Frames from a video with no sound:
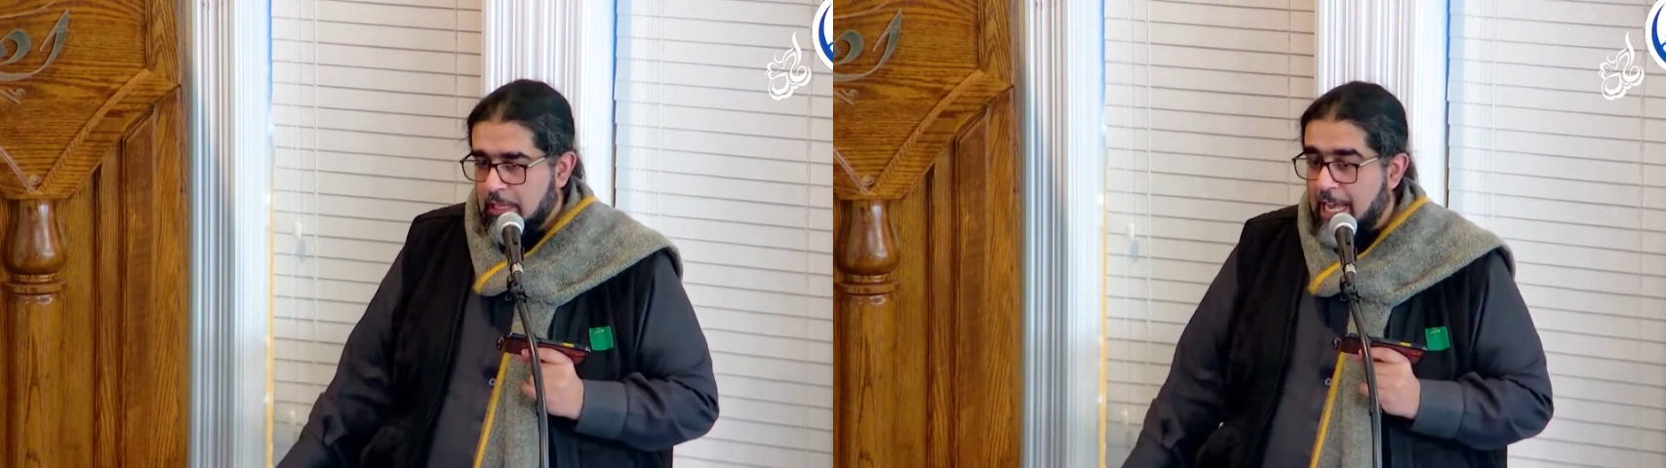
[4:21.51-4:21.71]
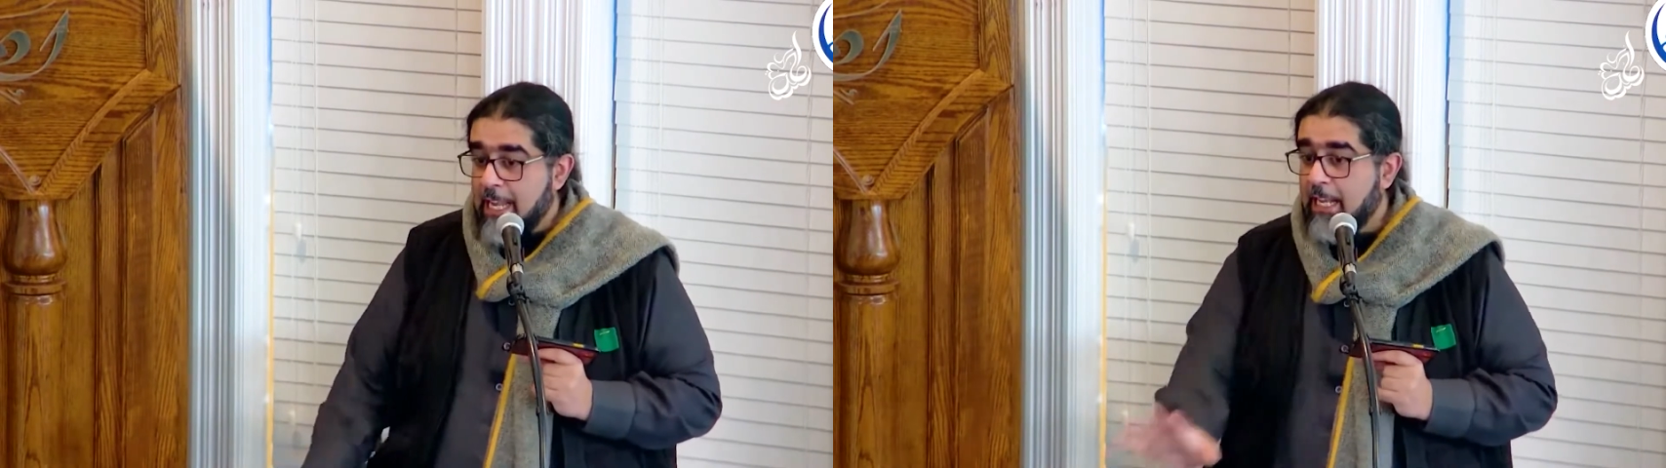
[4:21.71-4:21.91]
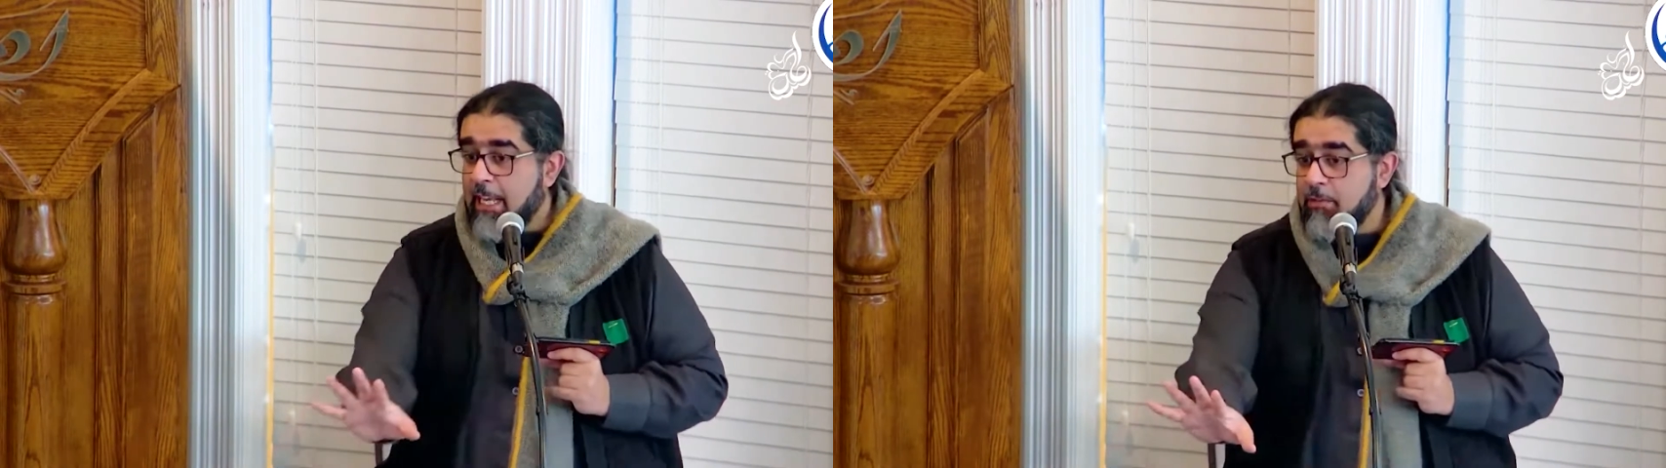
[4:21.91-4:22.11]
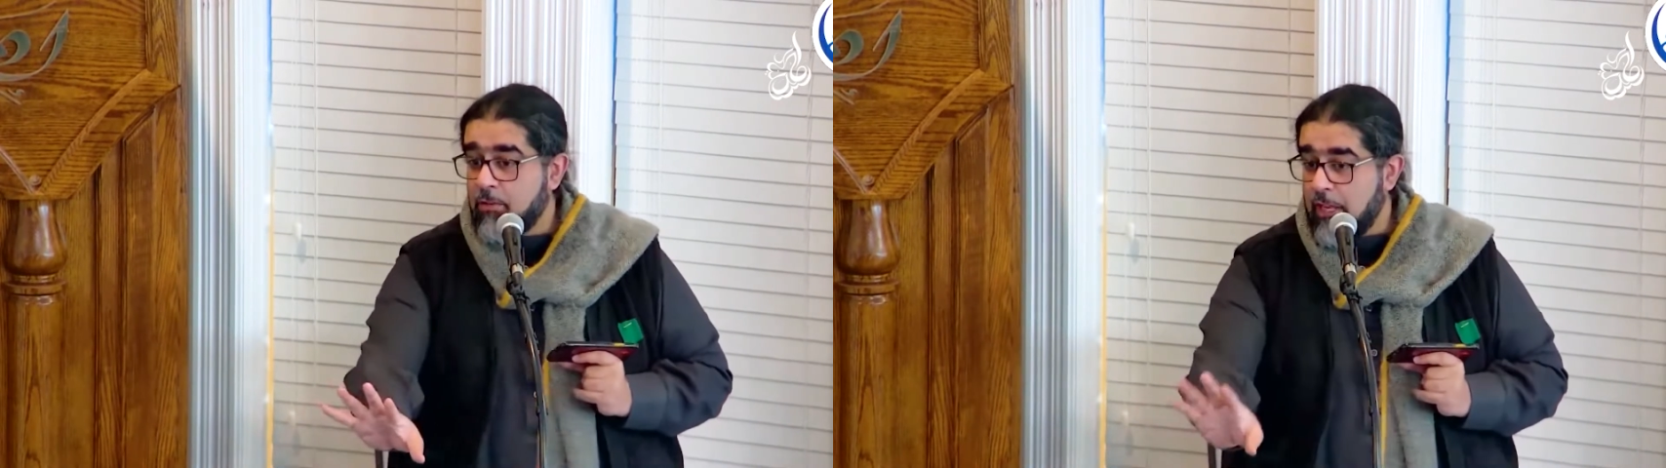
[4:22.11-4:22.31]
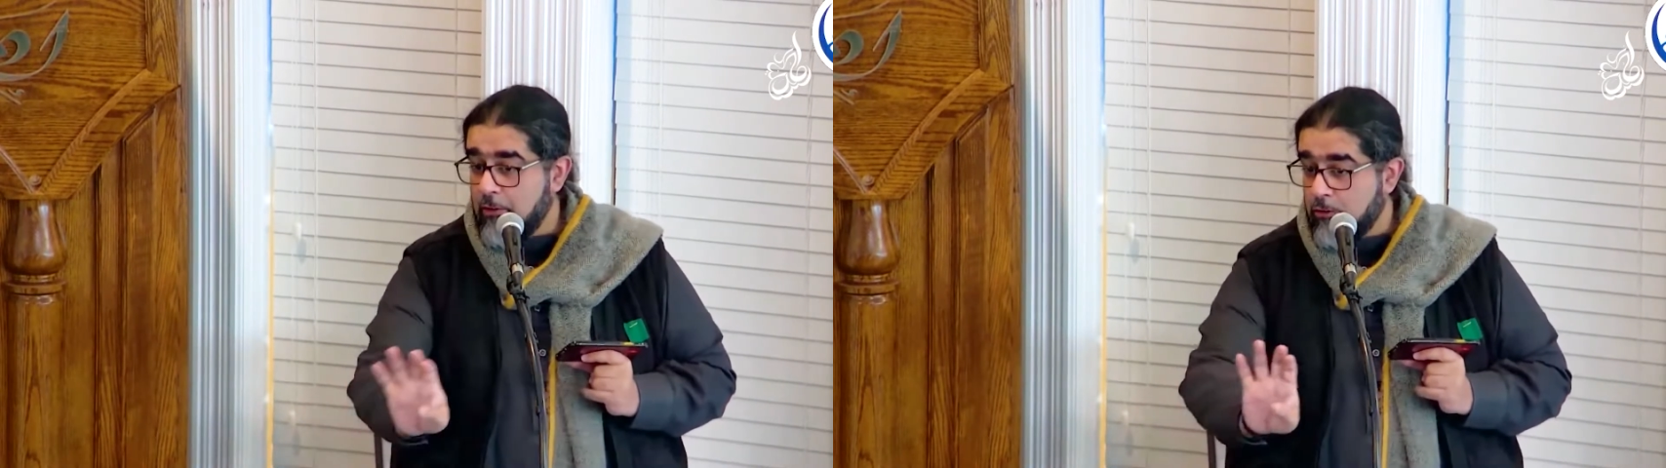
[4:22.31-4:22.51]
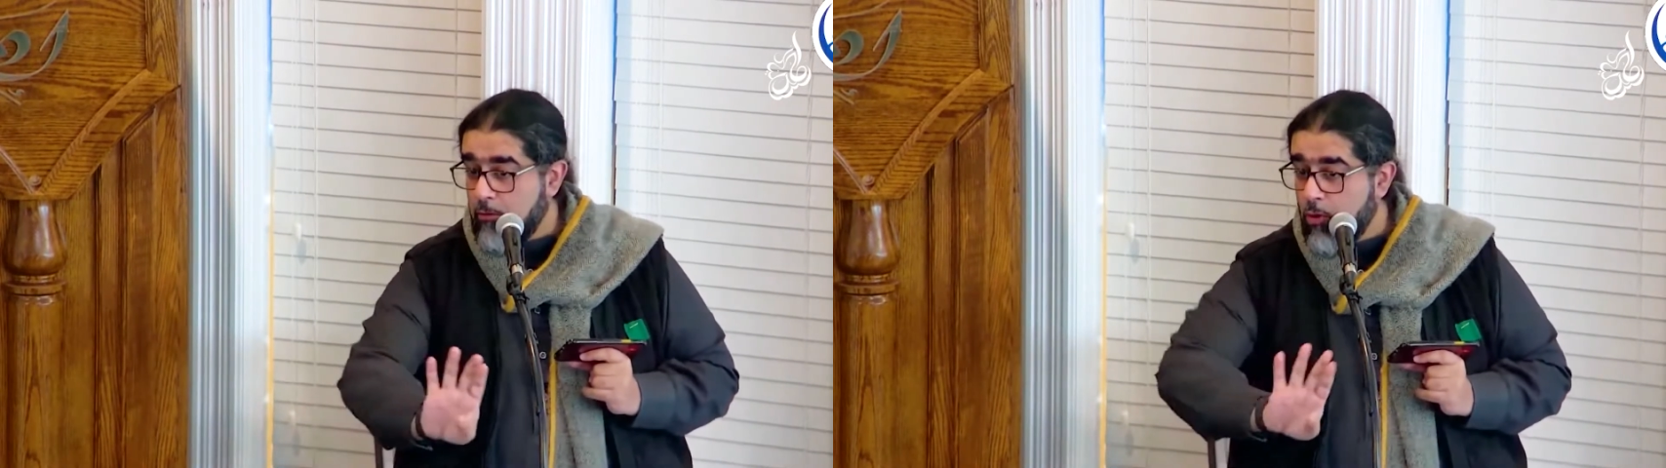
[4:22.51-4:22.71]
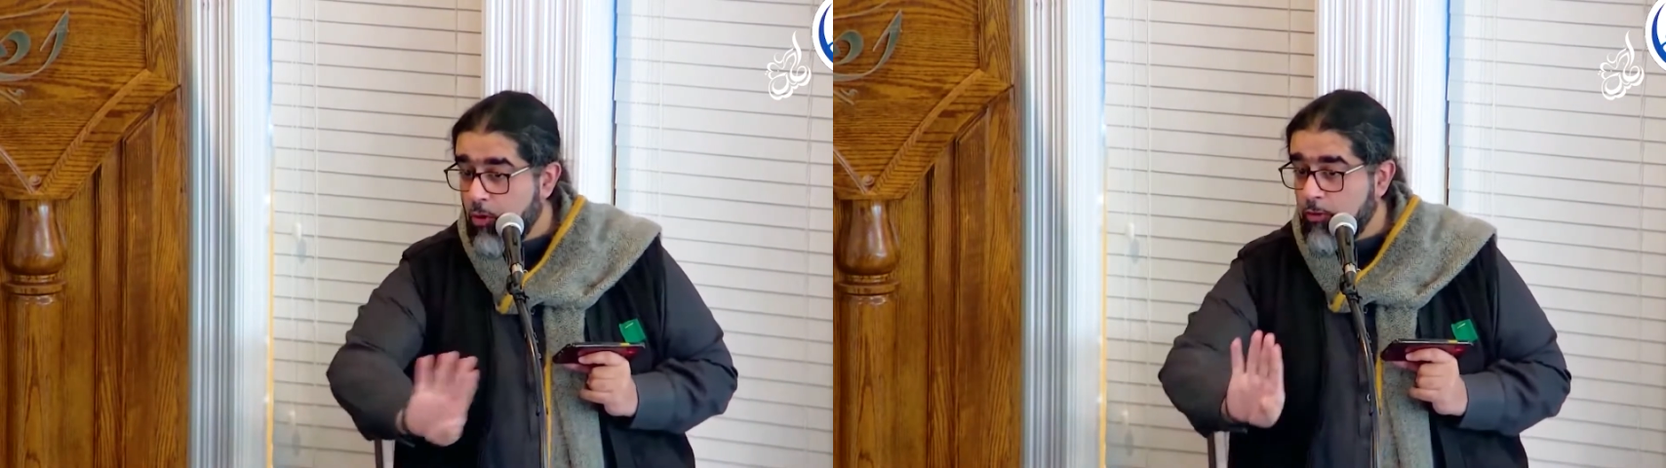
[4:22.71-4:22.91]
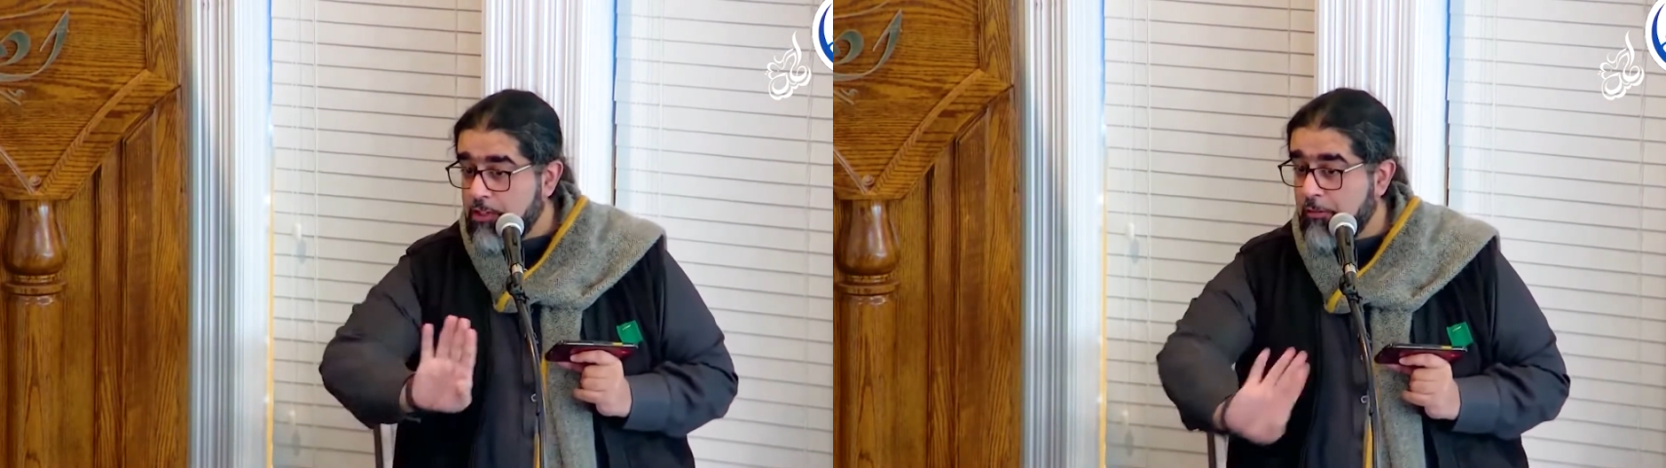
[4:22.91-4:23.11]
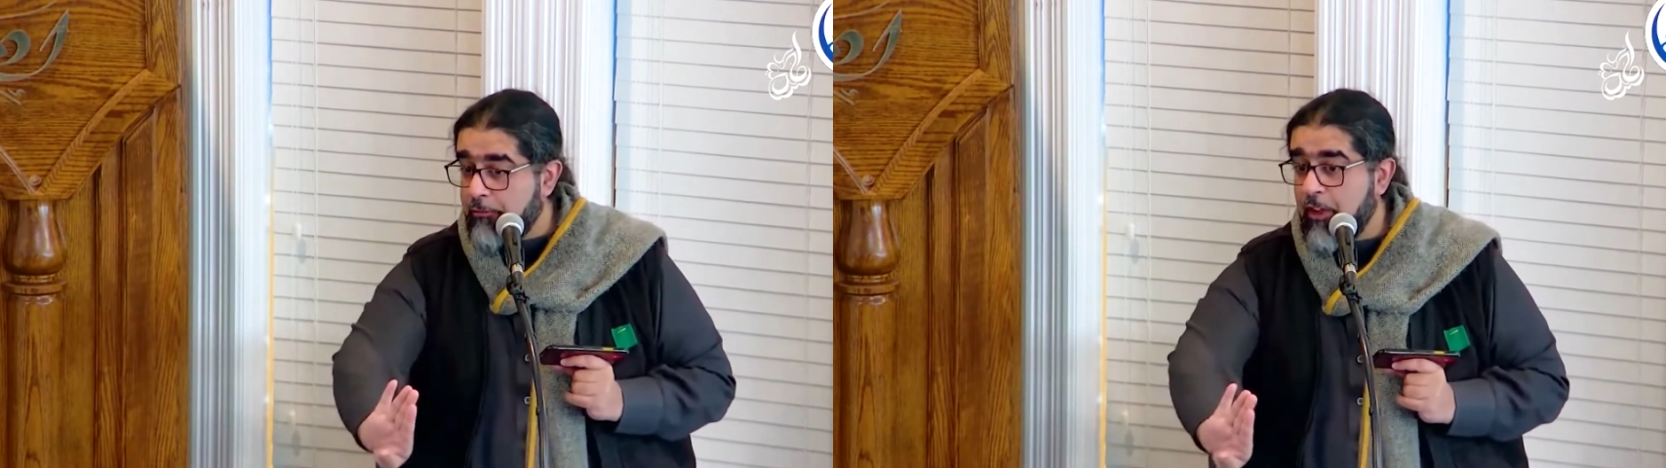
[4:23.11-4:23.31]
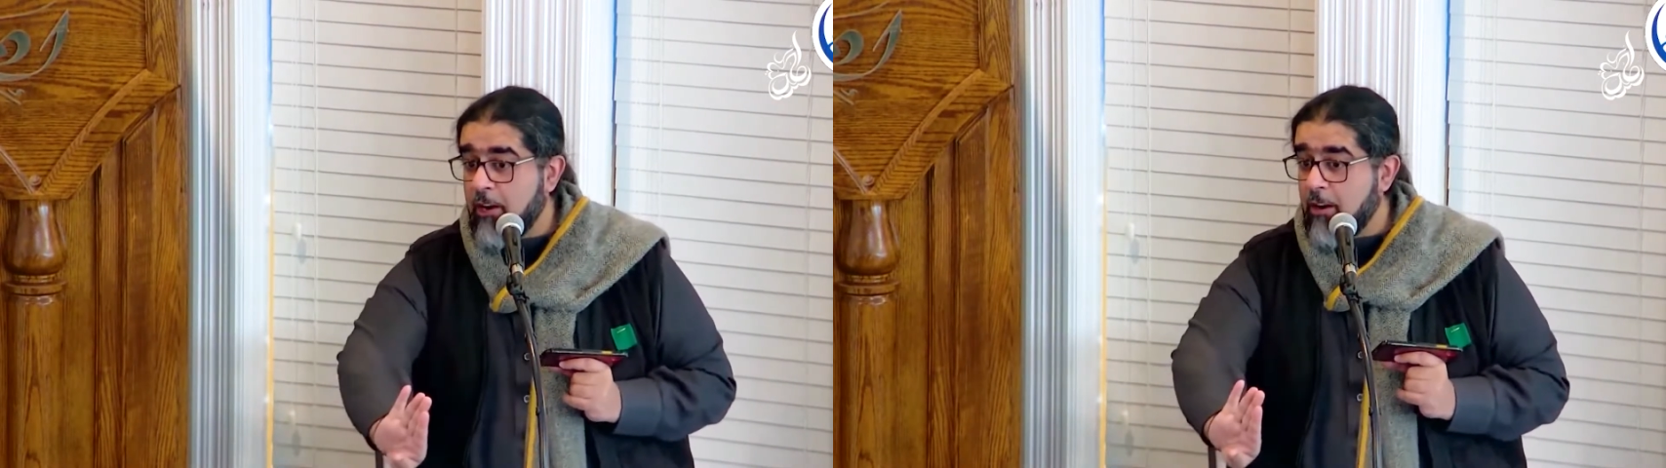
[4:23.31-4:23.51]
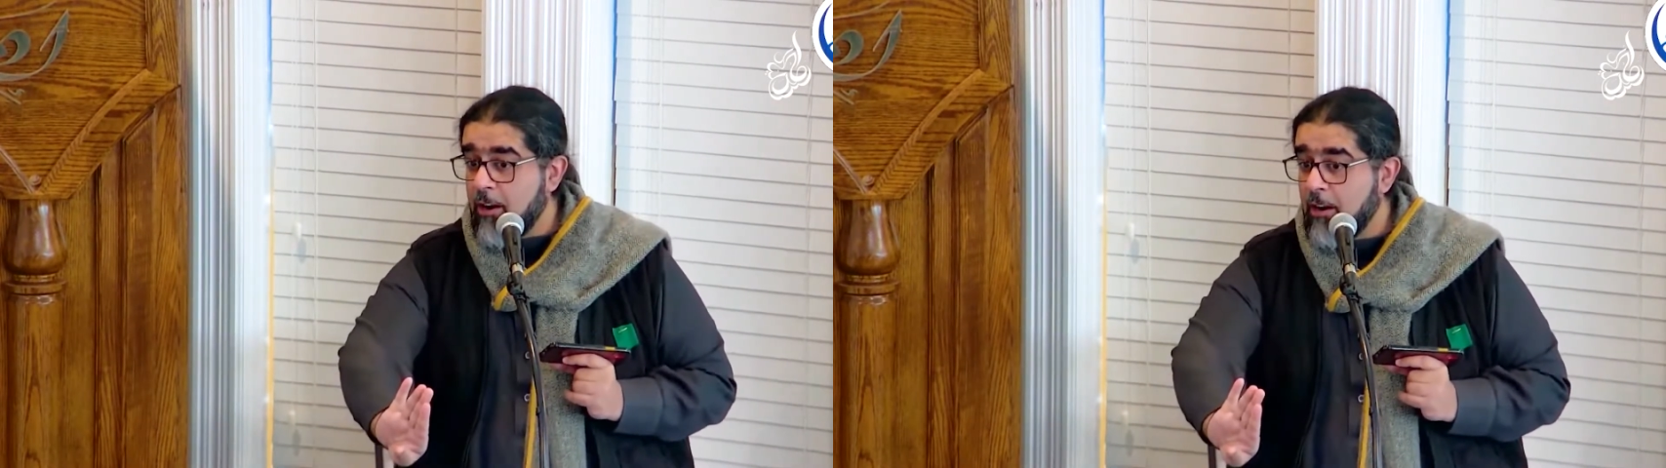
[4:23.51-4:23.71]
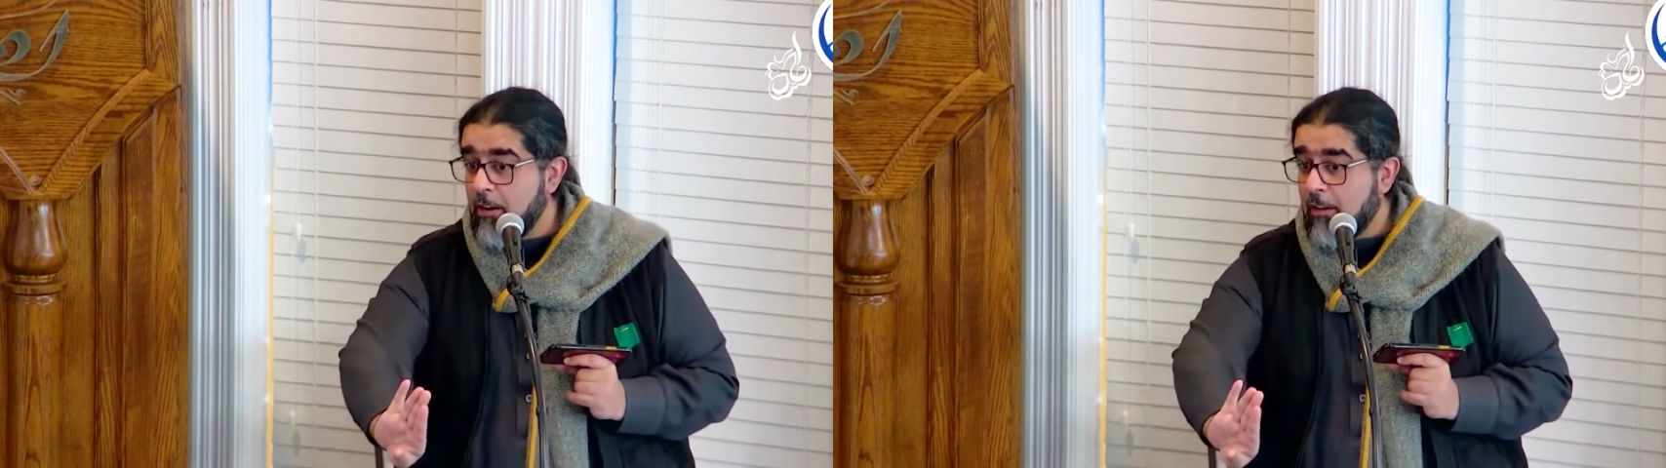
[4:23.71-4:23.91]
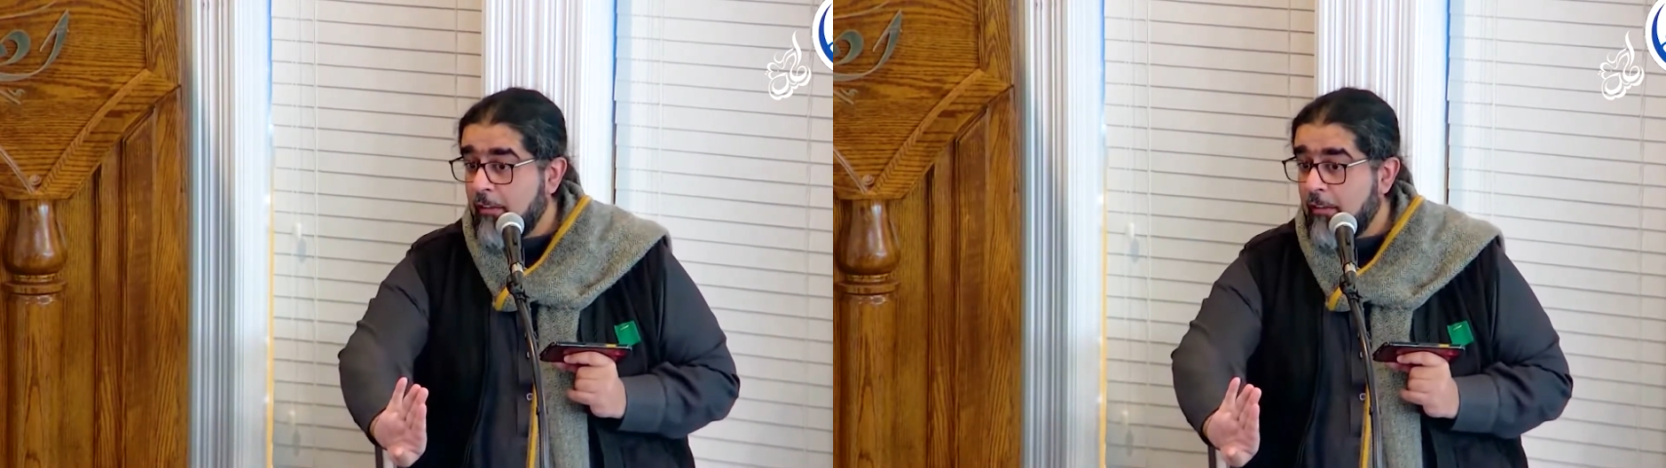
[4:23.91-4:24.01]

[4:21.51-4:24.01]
And it removes the fear